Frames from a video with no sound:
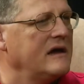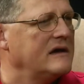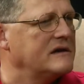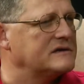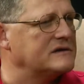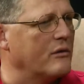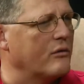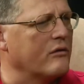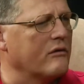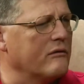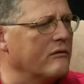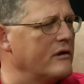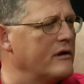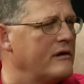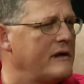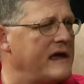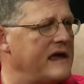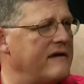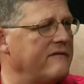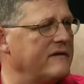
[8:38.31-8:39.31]
So we're
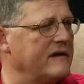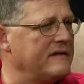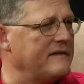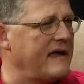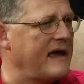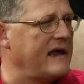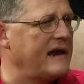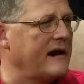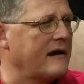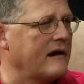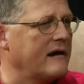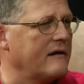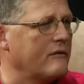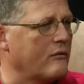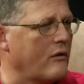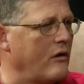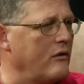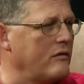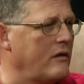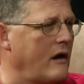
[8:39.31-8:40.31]
real heavy in that area,
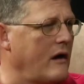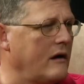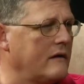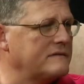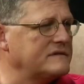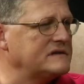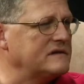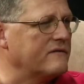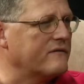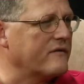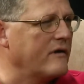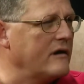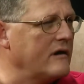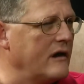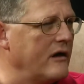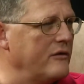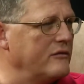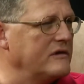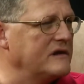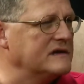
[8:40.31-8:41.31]
roll-offs and
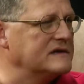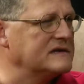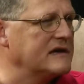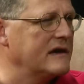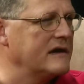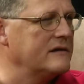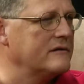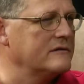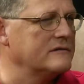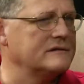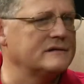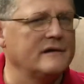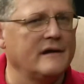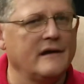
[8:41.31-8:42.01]
front-load containers.